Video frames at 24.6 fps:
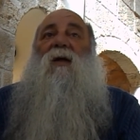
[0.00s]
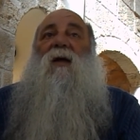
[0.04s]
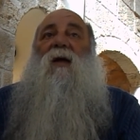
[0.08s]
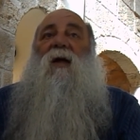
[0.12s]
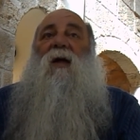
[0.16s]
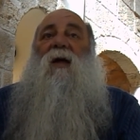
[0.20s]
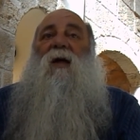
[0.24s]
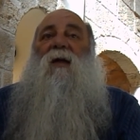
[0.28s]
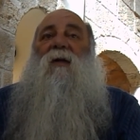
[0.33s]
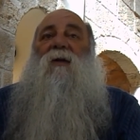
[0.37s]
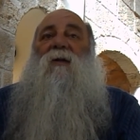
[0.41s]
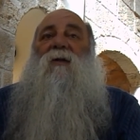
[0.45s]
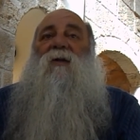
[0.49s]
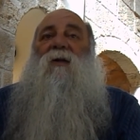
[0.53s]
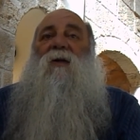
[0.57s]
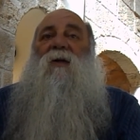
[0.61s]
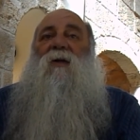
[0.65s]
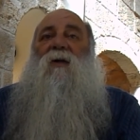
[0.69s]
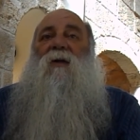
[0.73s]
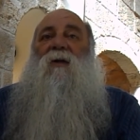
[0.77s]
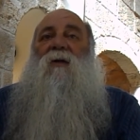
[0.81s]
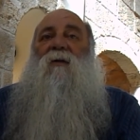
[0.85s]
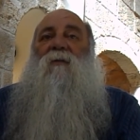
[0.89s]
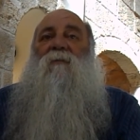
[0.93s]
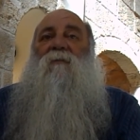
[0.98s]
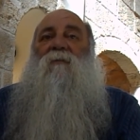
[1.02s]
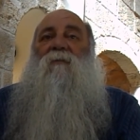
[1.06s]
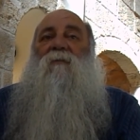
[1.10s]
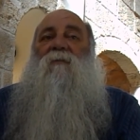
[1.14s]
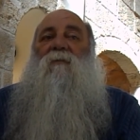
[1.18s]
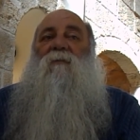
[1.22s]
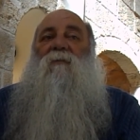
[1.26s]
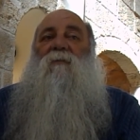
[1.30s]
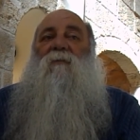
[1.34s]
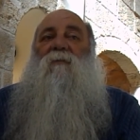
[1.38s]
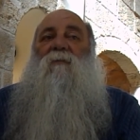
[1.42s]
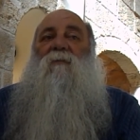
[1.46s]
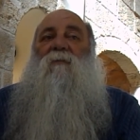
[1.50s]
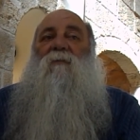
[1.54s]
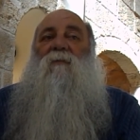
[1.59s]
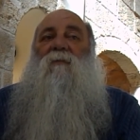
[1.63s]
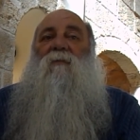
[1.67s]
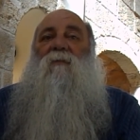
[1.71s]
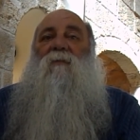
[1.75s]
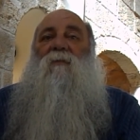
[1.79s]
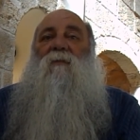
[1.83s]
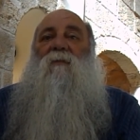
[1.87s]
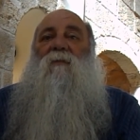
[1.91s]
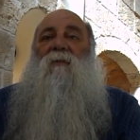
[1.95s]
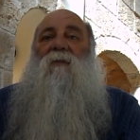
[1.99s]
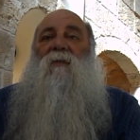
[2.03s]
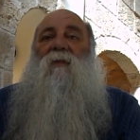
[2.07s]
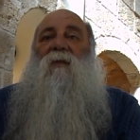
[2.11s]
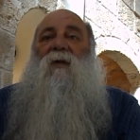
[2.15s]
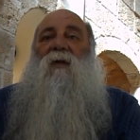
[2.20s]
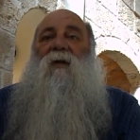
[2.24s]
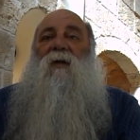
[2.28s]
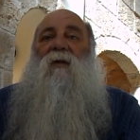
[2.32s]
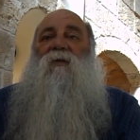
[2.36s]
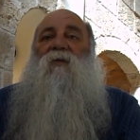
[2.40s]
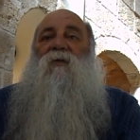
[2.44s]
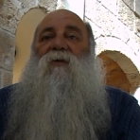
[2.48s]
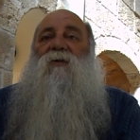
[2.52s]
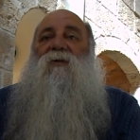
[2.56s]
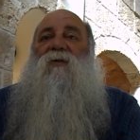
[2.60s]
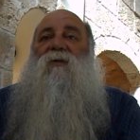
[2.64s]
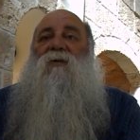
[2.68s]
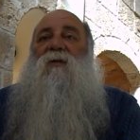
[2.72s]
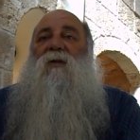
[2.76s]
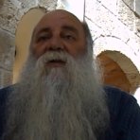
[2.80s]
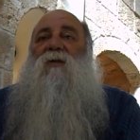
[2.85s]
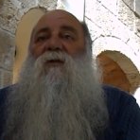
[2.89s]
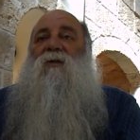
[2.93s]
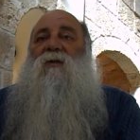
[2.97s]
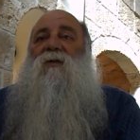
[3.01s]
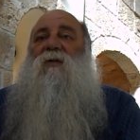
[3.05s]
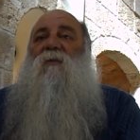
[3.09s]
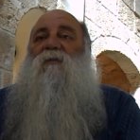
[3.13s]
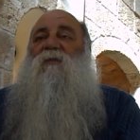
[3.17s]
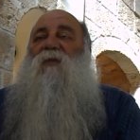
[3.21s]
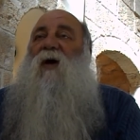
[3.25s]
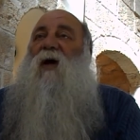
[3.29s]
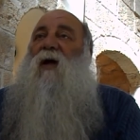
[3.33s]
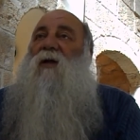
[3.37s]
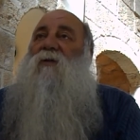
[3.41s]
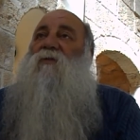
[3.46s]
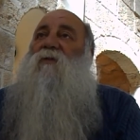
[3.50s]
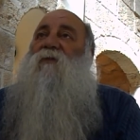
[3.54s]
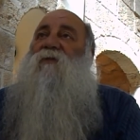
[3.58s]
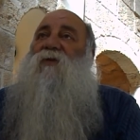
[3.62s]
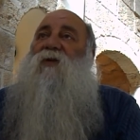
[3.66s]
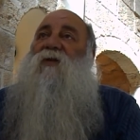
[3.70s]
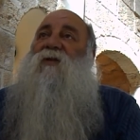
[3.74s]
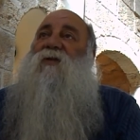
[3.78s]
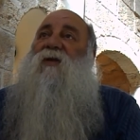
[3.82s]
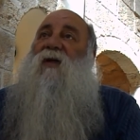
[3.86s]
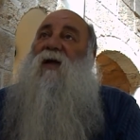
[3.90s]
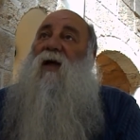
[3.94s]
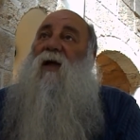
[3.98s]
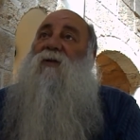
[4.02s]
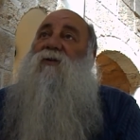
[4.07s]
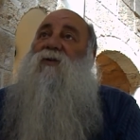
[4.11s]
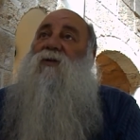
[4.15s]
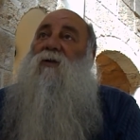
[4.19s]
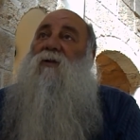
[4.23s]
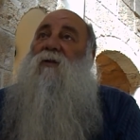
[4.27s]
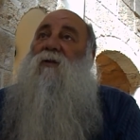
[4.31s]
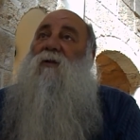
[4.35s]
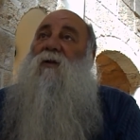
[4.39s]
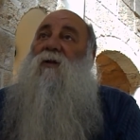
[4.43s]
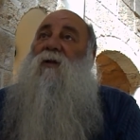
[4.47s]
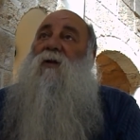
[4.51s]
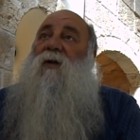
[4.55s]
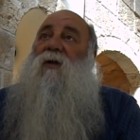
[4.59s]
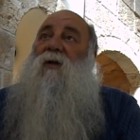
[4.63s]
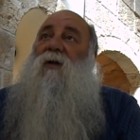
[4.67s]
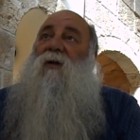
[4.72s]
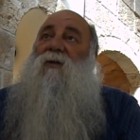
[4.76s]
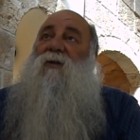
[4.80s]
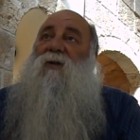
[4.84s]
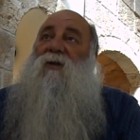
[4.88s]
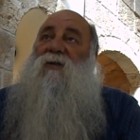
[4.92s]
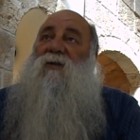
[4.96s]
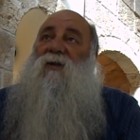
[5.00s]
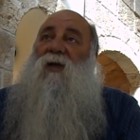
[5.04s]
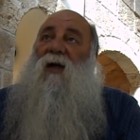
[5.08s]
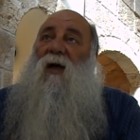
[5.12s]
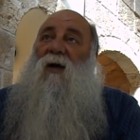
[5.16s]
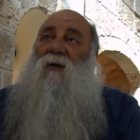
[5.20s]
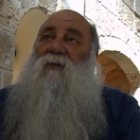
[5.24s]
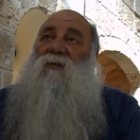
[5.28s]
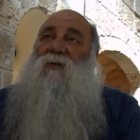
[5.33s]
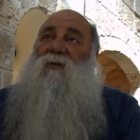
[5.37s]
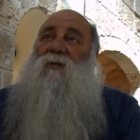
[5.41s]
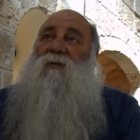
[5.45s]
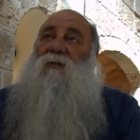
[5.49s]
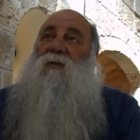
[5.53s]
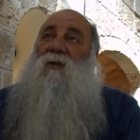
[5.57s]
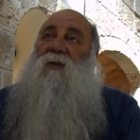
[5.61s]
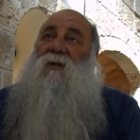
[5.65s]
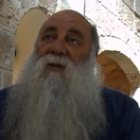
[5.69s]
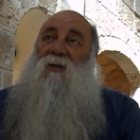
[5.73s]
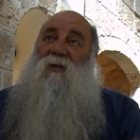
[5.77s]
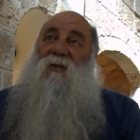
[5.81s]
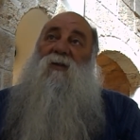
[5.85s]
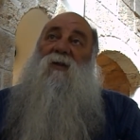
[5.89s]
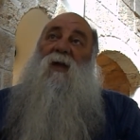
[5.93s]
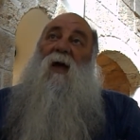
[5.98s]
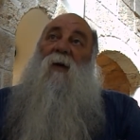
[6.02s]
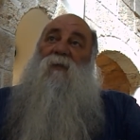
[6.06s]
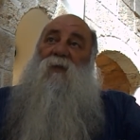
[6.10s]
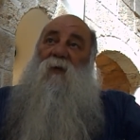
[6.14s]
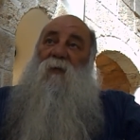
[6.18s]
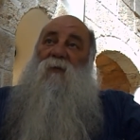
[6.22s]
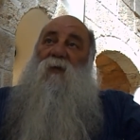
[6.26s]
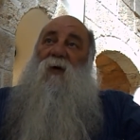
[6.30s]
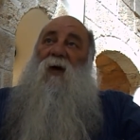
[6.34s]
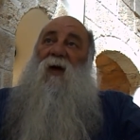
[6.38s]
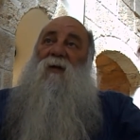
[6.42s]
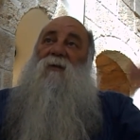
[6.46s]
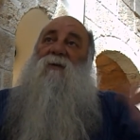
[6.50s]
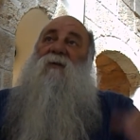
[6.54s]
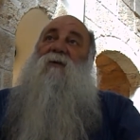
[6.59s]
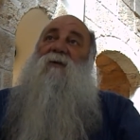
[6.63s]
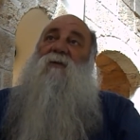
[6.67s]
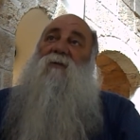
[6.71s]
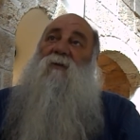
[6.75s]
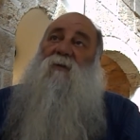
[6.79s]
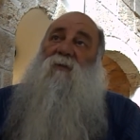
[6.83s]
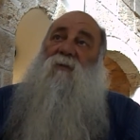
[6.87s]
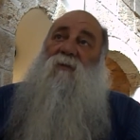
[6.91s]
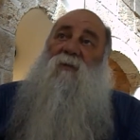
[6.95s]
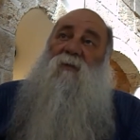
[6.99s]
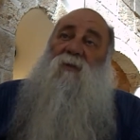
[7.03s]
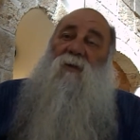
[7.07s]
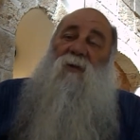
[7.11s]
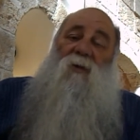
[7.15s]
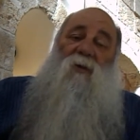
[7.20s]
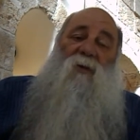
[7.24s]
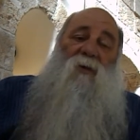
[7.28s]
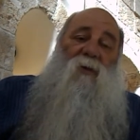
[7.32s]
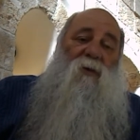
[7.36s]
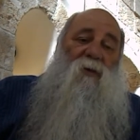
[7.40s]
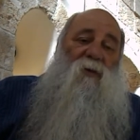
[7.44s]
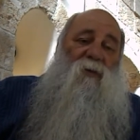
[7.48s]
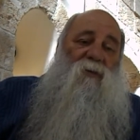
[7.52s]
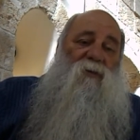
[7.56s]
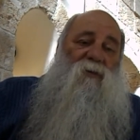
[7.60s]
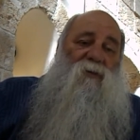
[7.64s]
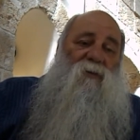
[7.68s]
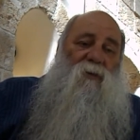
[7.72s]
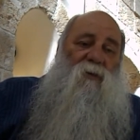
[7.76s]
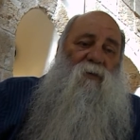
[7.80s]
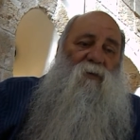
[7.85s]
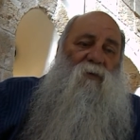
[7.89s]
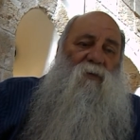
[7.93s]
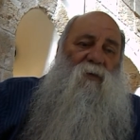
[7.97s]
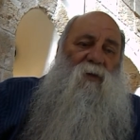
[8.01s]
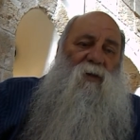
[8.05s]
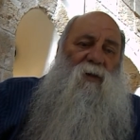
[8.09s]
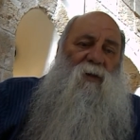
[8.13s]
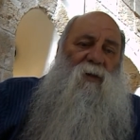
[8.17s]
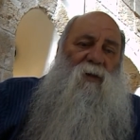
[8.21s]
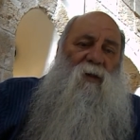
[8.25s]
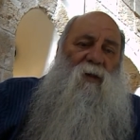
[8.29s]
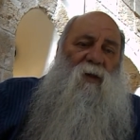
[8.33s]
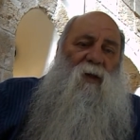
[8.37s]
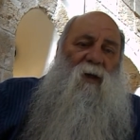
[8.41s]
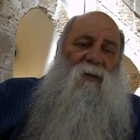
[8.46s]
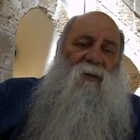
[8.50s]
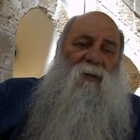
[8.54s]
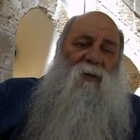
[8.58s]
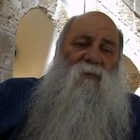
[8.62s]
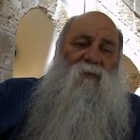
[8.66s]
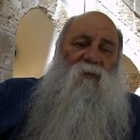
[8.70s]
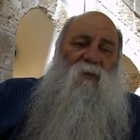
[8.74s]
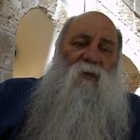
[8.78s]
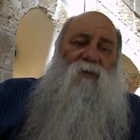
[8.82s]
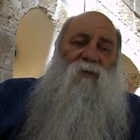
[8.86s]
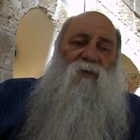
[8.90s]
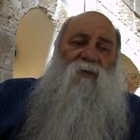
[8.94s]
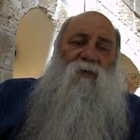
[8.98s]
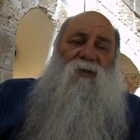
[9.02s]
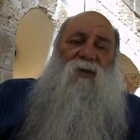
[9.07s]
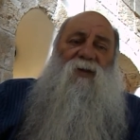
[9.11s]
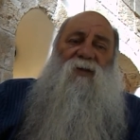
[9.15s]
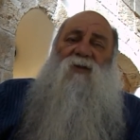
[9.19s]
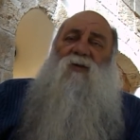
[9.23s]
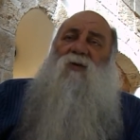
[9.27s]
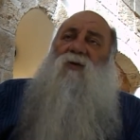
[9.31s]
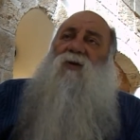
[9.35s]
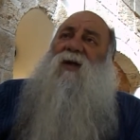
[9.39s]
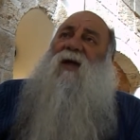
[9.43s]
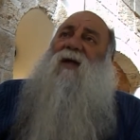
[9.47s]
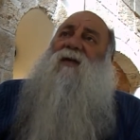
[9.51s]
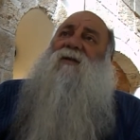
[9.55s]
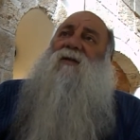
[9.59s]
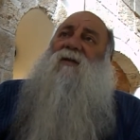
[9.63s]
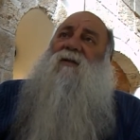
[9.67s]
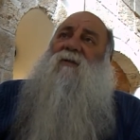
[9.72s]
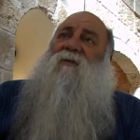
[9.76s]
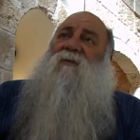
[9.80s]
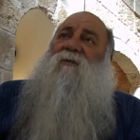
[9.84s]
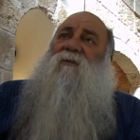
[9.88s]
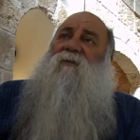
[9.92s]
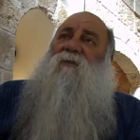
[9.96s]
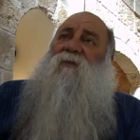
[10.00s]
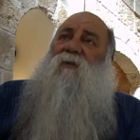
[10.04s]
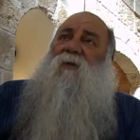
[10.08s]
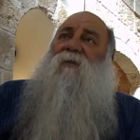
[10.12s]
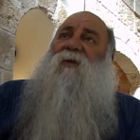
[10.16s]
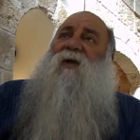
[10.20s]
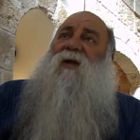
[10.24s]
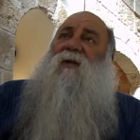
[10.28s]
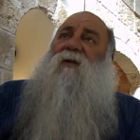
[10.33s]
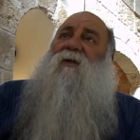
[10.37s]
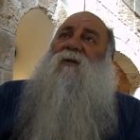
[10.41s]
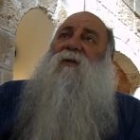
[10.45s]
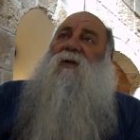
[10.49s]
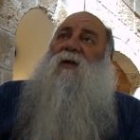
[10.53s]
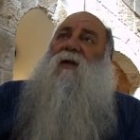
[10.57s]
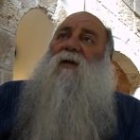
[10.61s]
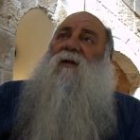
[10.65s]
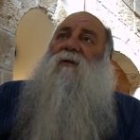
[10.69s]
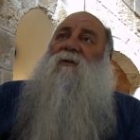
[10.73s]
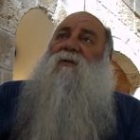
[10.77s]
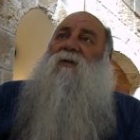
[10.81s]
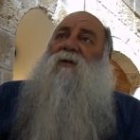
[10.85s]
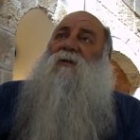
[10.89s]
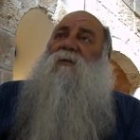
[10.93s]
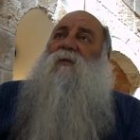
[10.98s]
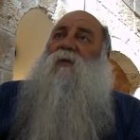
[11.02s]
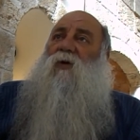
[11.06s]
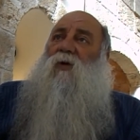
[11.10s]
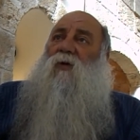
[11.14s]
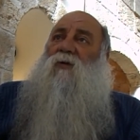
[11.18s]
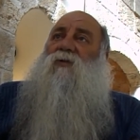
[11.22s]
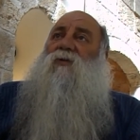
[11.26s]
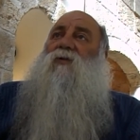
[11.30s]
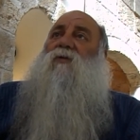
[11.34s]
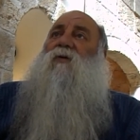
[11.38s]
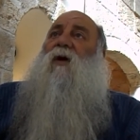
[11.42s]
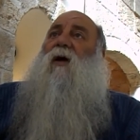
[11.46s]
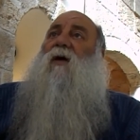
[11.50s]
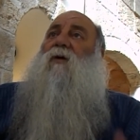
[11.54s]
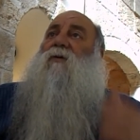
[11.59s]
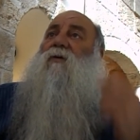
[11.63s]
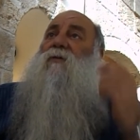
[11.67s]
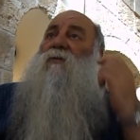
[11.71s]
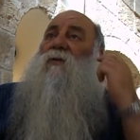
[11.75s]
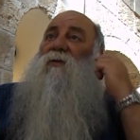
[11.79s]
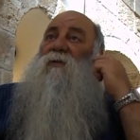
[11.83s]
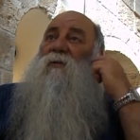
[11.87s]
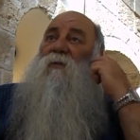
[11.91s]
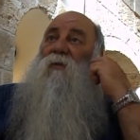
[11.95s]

and um, it was it is a part of this culture, this house and right. its upper part, you right. know. So uh, I didn't want to disconnect it from anything. This belongs to Akko, this